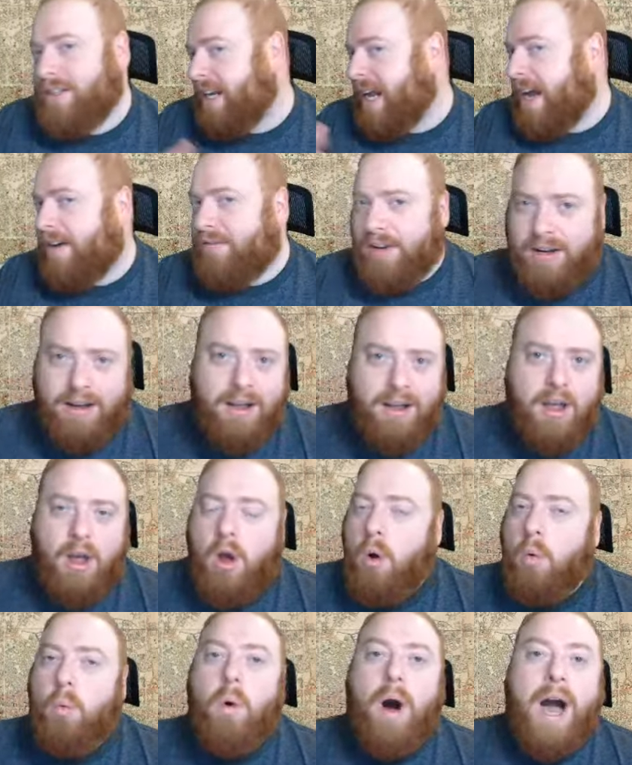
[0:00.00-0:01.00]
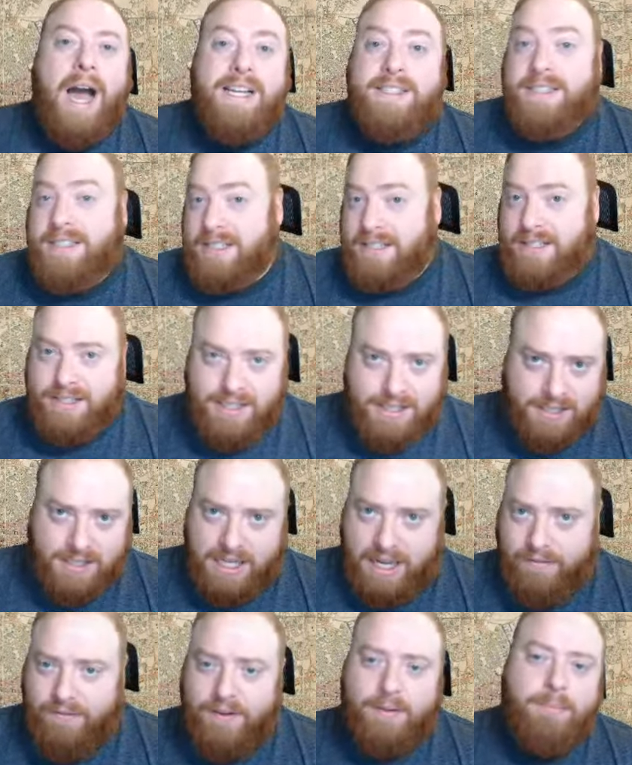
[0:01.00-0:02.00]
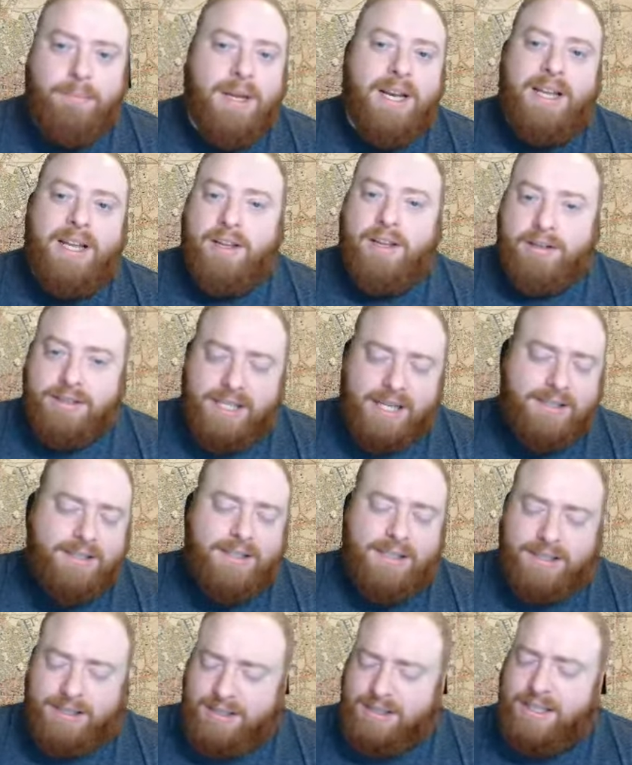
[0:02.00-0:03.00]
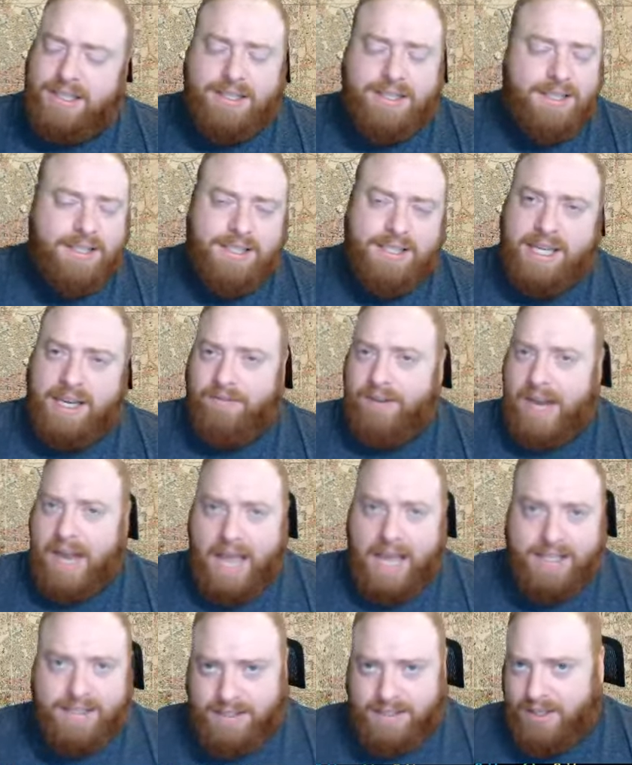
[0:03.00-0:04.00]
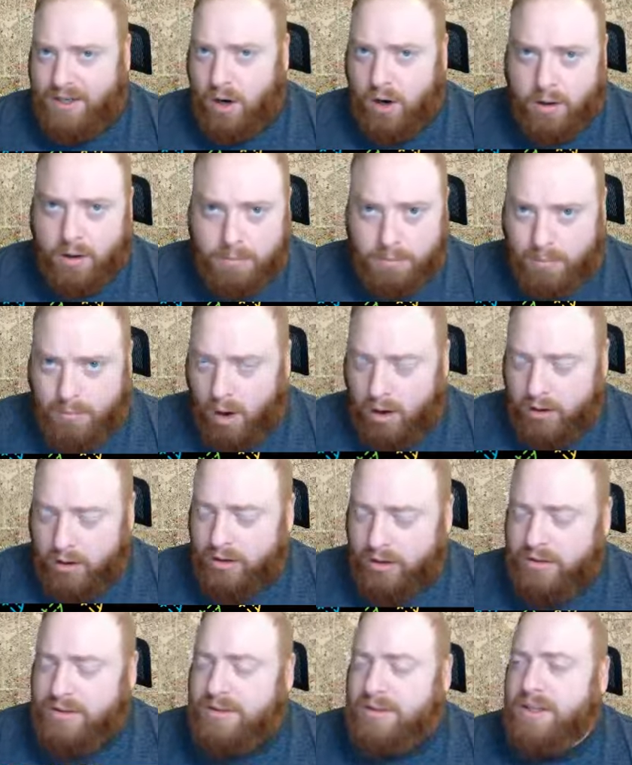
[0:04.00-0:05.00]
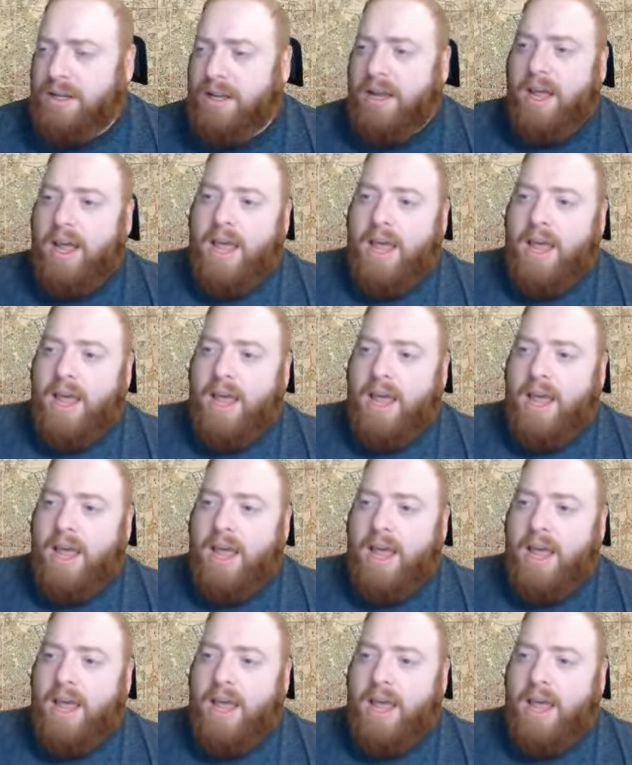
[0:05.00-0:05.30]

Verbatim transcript: You could have a Y67, meaning they're testing 67 STR markers,